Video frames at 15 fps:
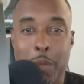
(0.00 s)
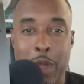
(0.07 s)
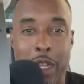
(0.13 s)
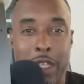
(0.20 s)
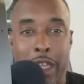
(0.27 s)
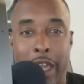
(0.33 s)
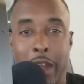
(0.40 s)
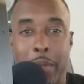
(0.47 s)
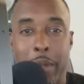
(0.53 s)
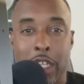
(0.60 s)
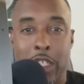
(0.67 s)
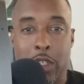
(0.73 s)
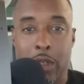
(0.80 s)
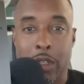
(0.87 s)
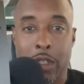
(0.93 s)
But it kind of
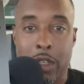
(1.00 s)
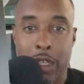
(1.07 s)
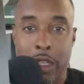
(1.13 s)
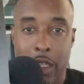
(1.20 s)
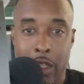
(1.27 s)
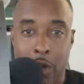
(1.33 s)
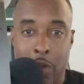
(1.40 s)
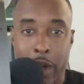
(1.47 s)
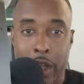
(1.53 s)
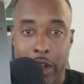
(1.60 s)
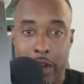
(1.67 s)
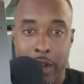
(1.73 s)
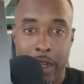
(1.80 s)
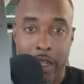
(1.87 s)
makes you wonder.